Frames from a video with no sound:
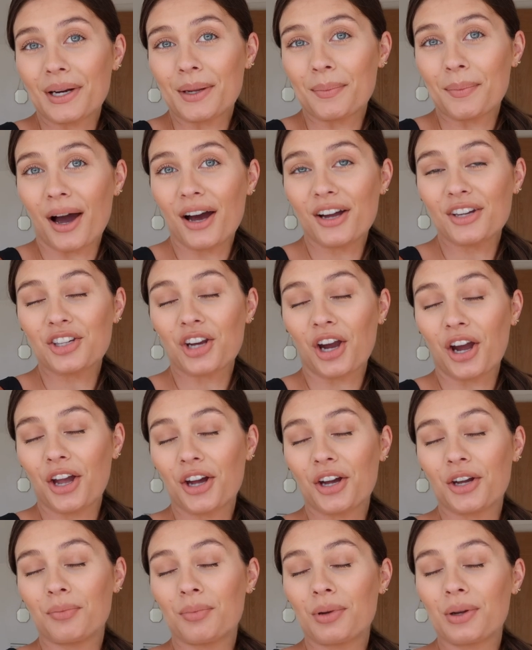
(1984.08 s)
pretty much. I
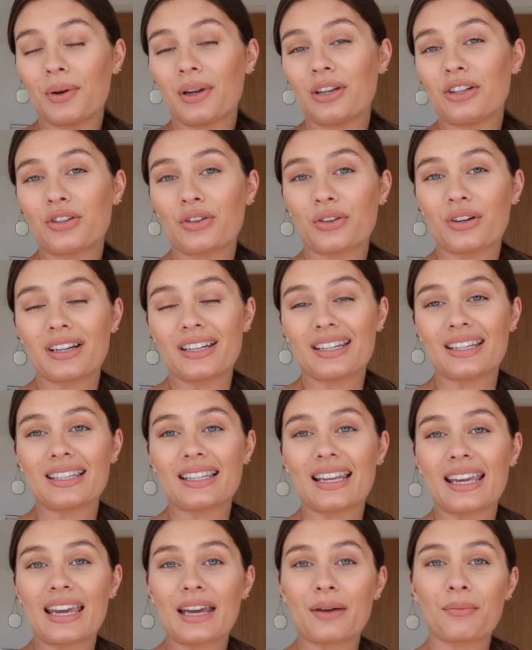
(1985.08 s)
hope you enjoyed
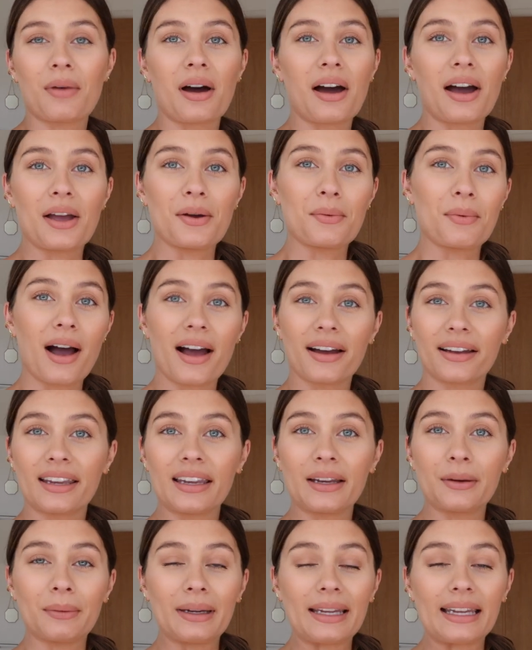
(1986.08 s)
seeing my
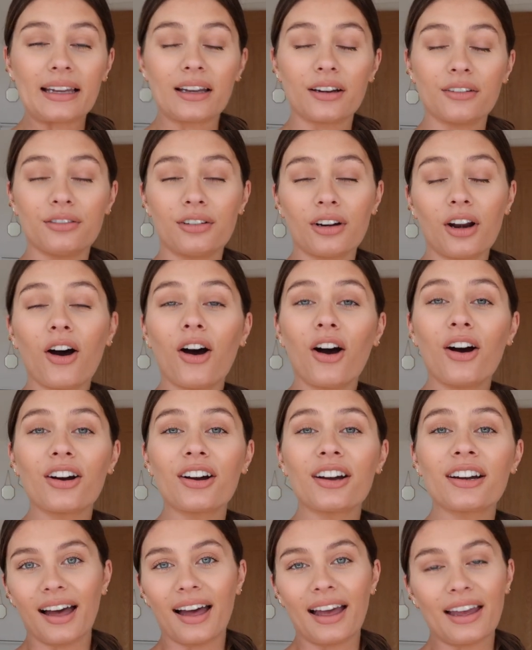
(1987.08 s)
working week
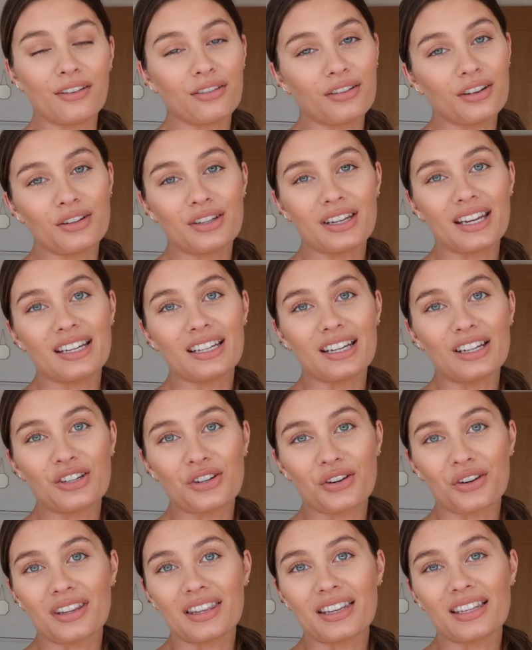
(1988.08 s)
vlog. If you did
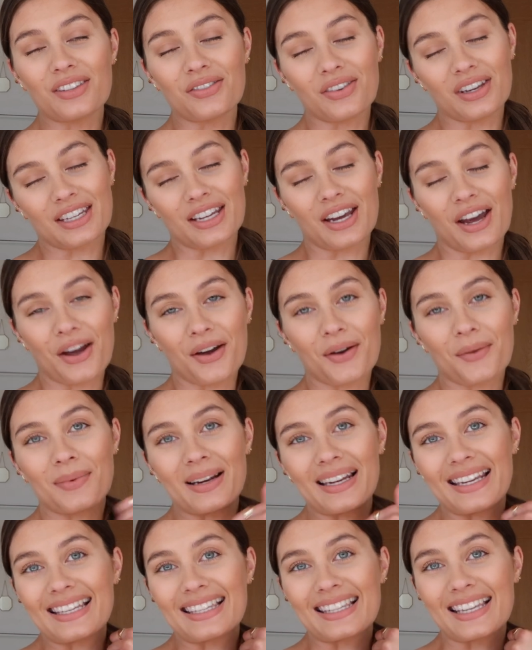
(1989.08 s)
enjoy this video,
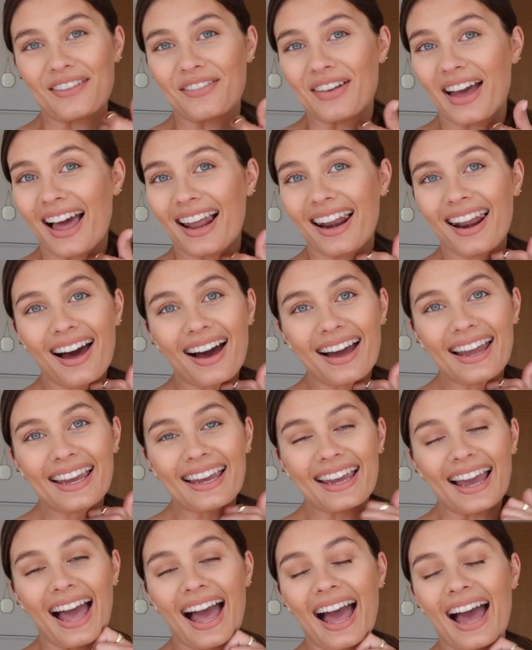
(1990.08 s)
please give it a
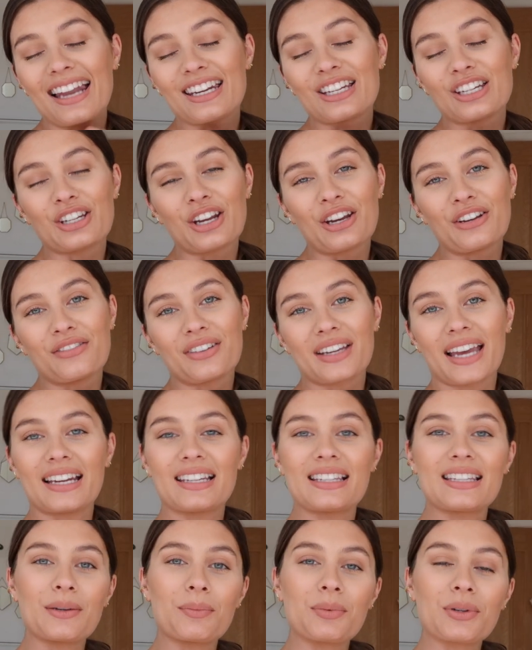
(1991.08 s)
like and don't forget
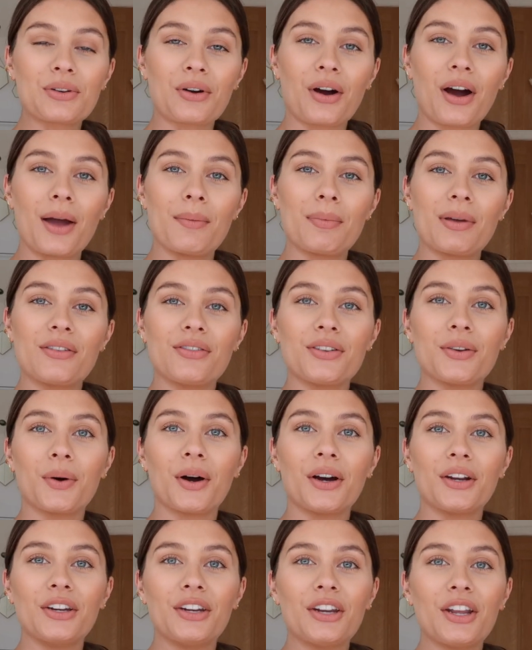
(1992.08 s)
to subscribe if you
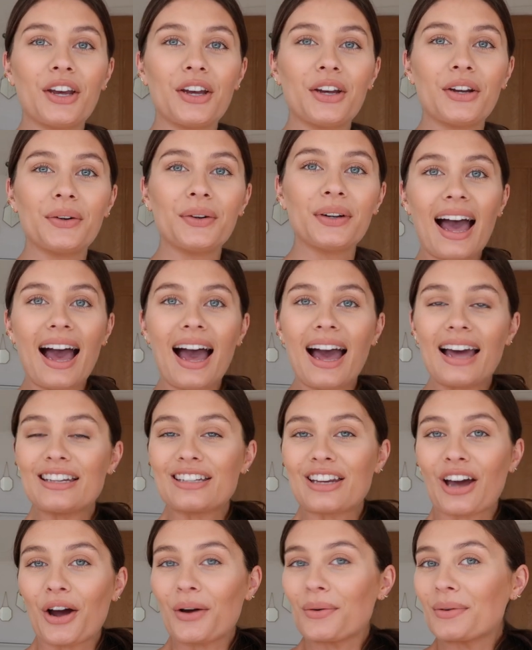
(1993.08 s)
are new.
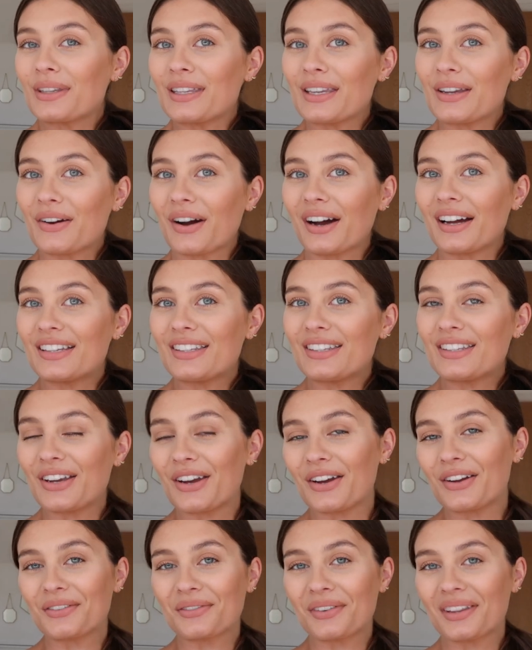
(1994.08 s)
And I will see you guys
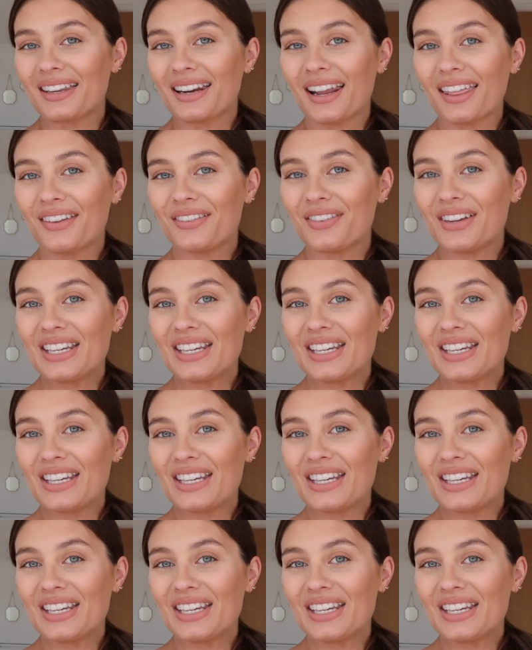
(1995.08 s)
soon with another